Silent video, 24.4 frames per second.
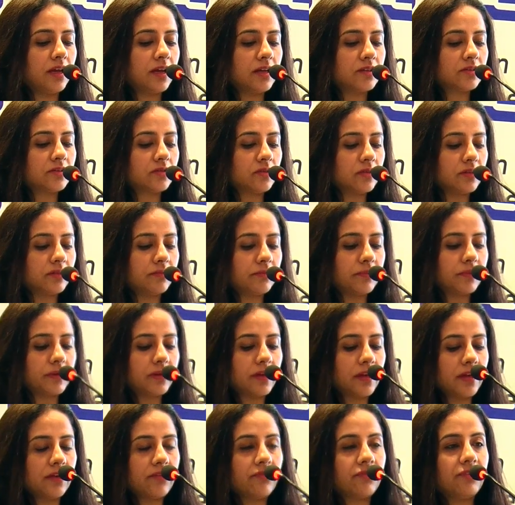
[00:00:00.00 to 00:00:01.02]
So
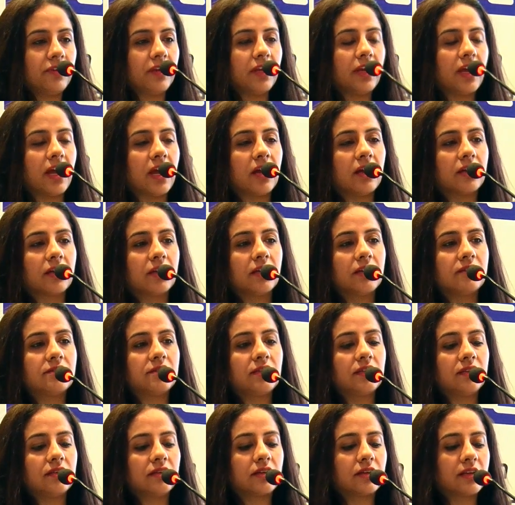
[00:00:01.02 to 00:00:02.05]
if we
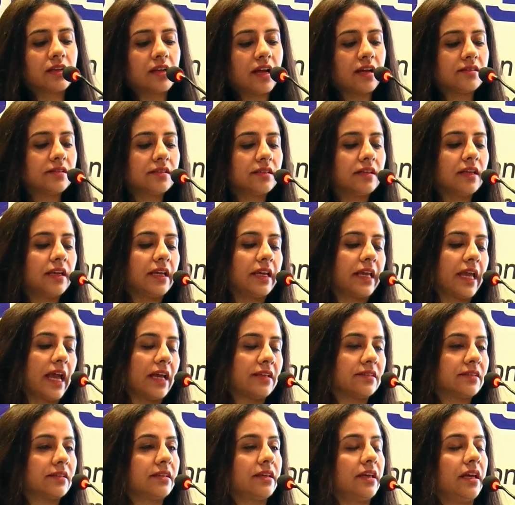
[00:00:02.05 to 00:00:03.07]
see the classical
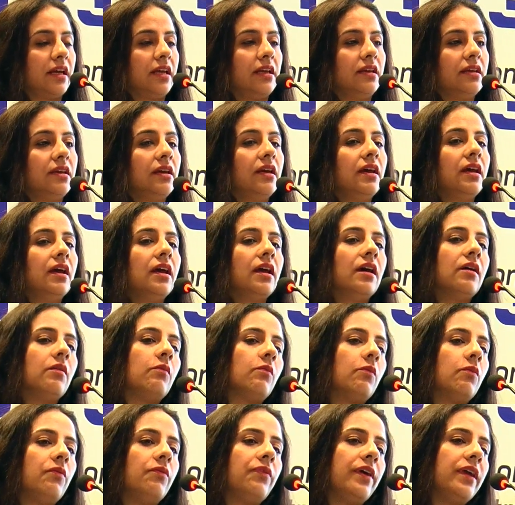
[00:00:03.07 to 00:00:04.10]
cascade,
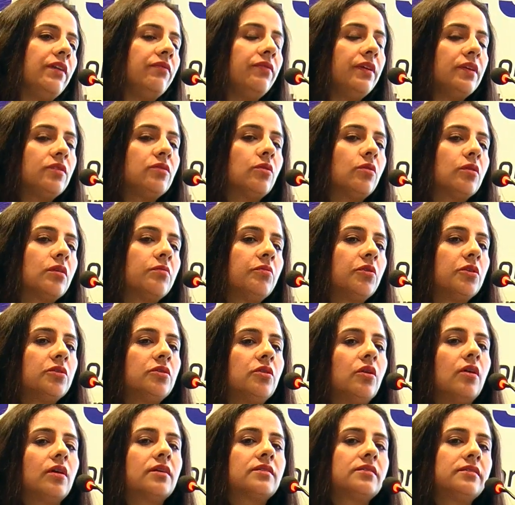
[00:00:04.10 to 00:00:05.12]
when we talk about
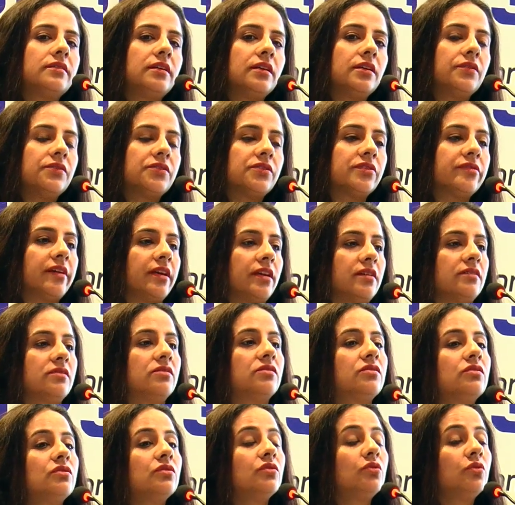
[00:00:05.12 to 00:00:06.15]
the oxidative
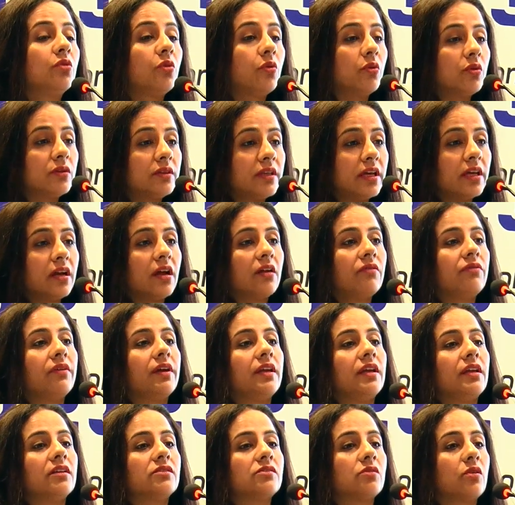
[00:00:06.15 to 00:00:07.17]
stress, though there are
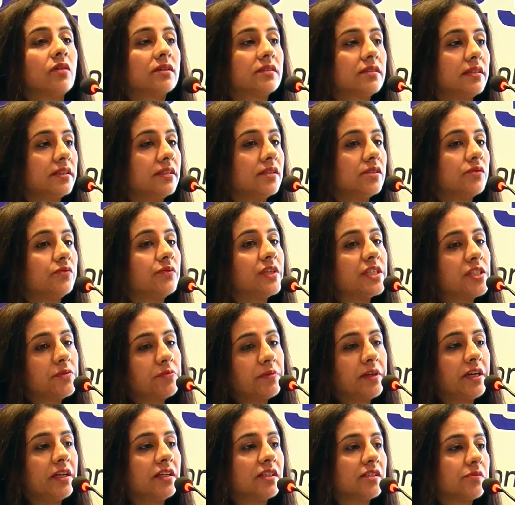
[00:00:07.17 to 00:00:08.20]
various oxidants which
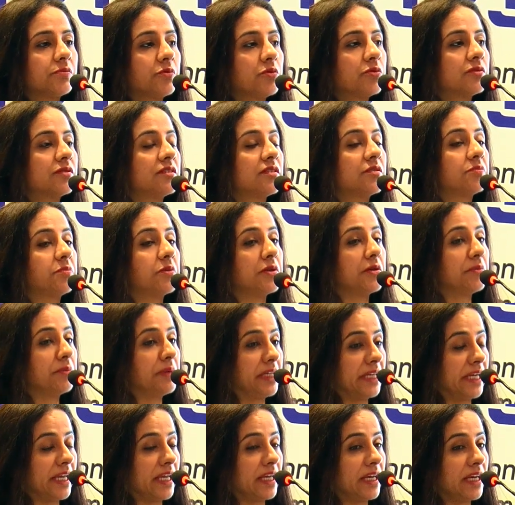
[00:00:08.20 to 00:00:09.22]
predispose the sperm
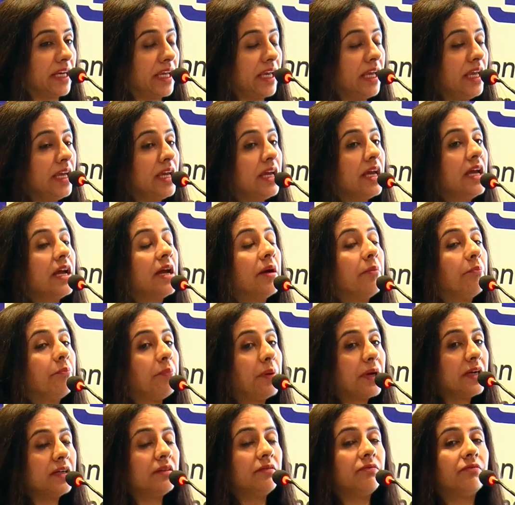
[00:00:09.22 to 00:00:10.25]
DNA,
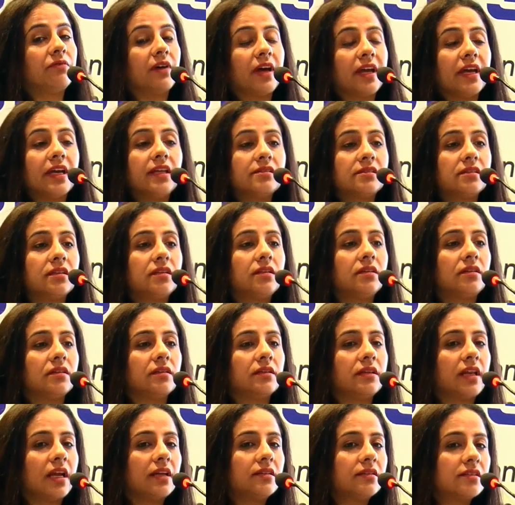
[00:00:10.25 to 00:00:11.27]
but why is
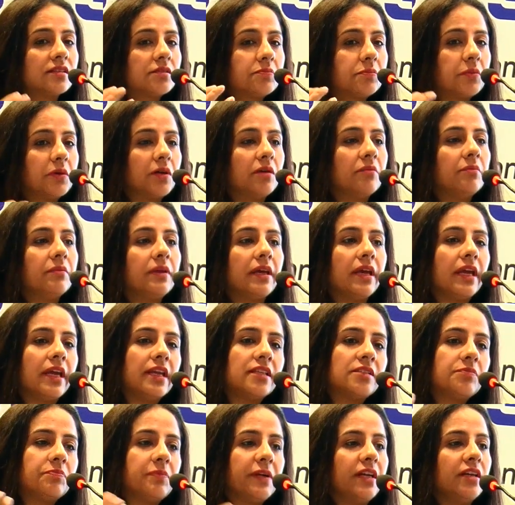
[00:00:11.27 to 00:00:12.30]
it that the sperm
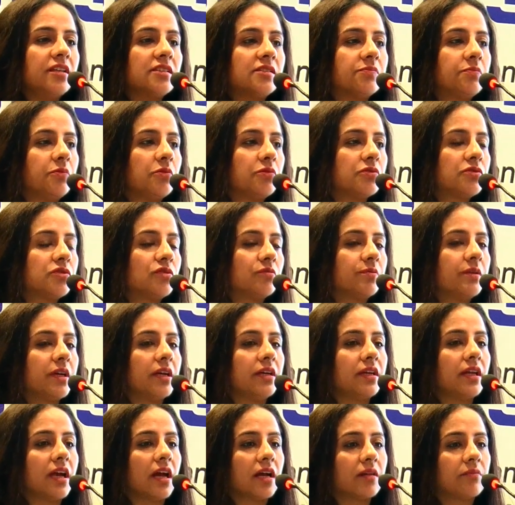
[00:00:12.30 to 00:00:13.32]
is predisposed to be
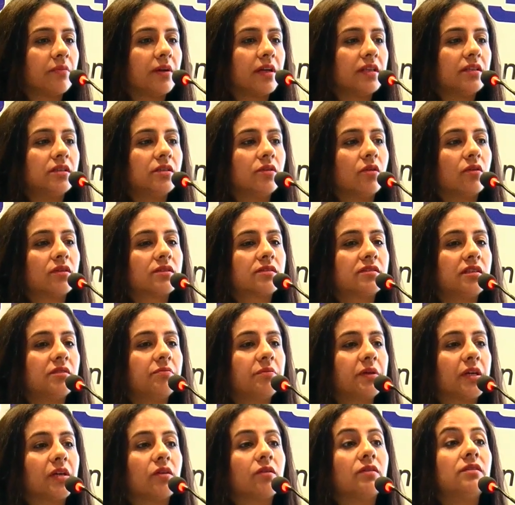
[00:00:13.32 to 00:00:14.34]
attacked by the oxidant?
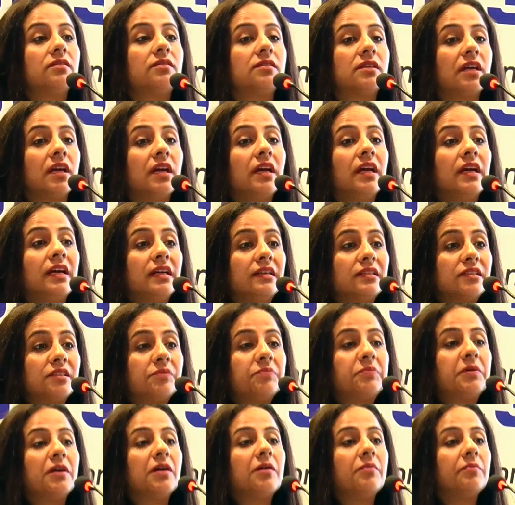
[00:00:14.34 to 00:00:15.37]
Because
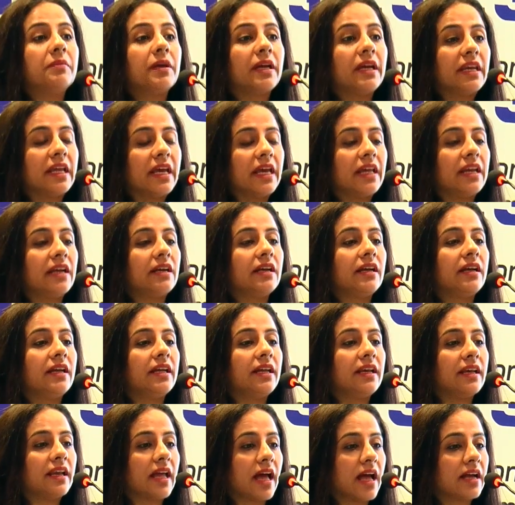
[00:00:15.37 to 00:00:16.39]
sperm
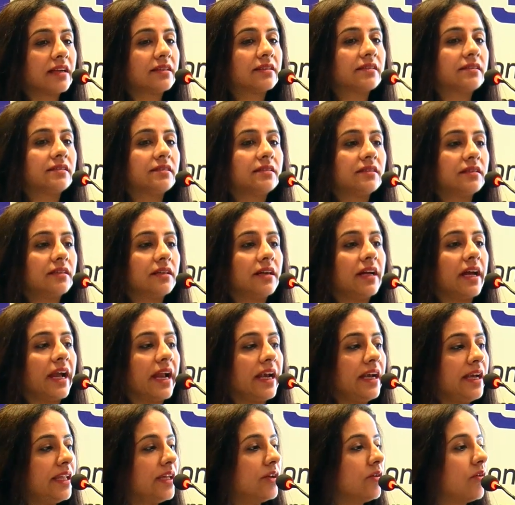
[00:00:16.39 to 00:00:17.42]
inherently lacks the
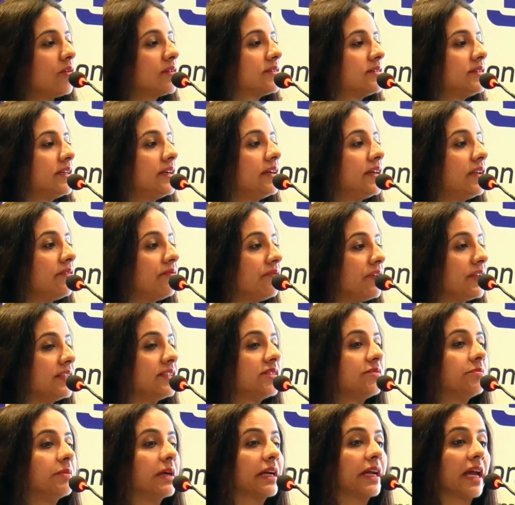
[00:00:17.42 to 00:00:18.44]
antioxidant
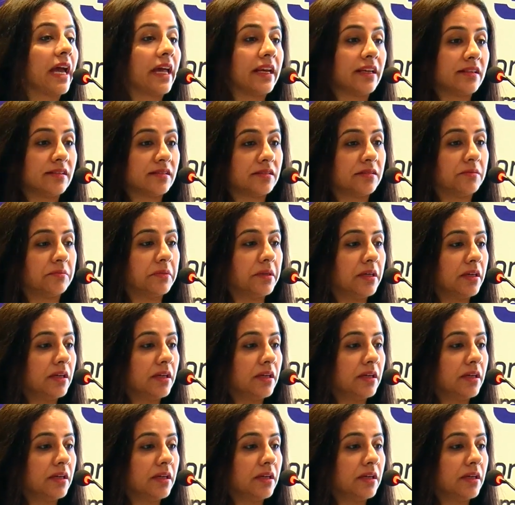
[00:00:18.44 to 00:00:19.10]
defense mechanism.